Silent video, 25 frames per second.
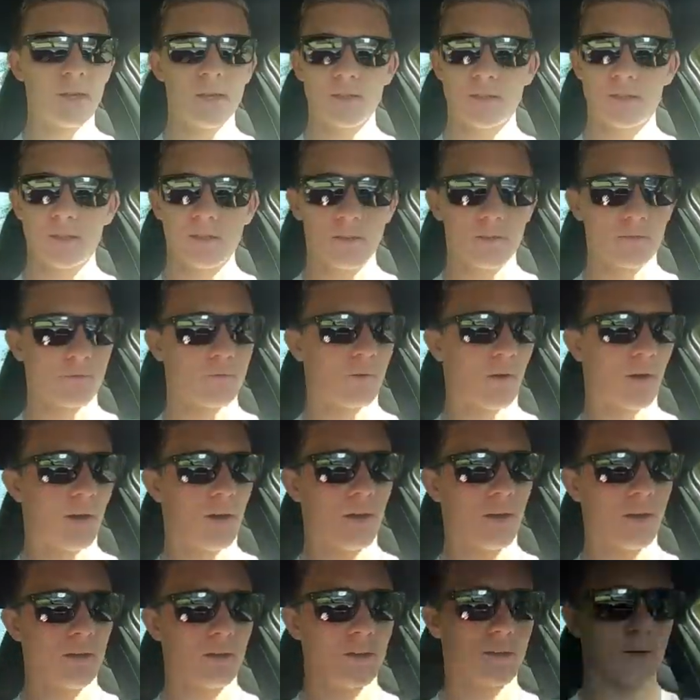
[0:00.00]
easy to
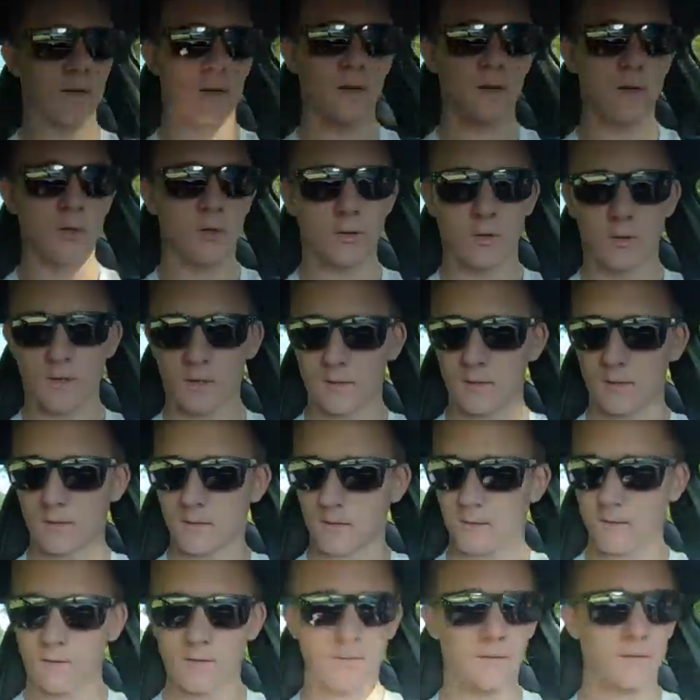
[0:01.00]
find. You
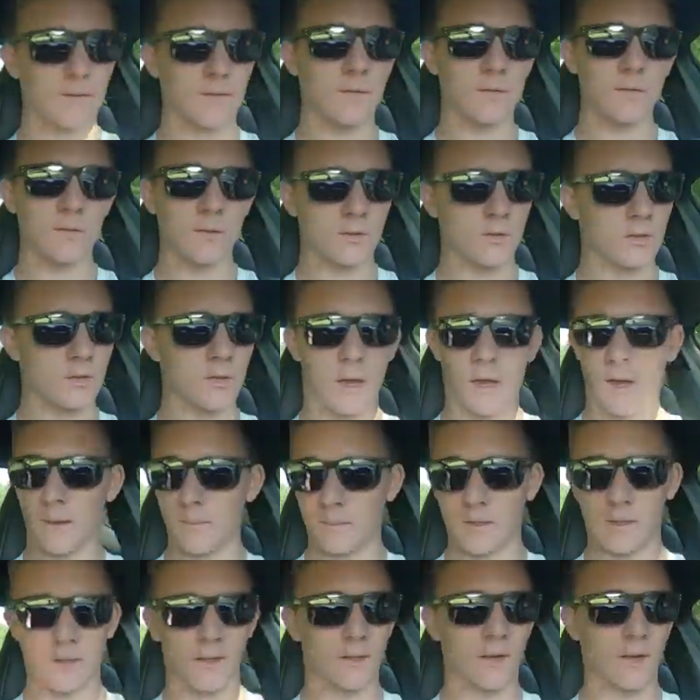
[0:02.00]
can, I
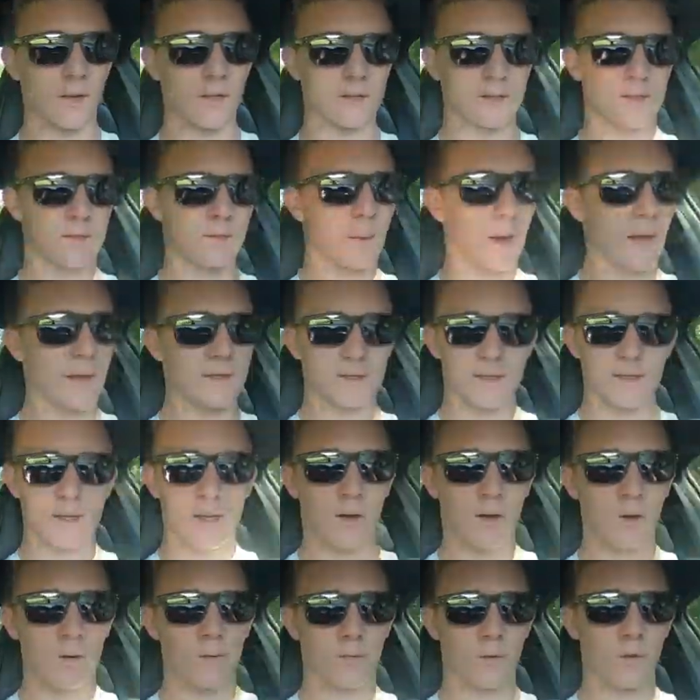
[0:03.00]
mean, customize it
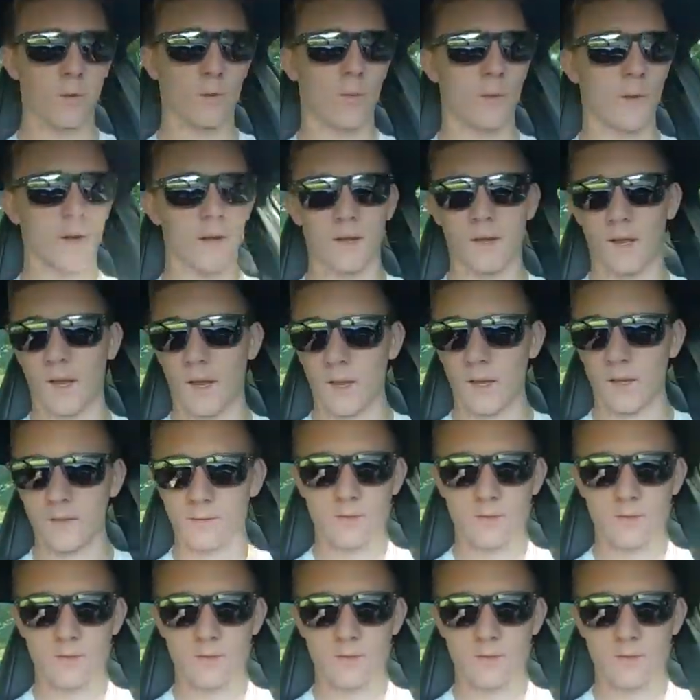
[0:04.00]
however you want. I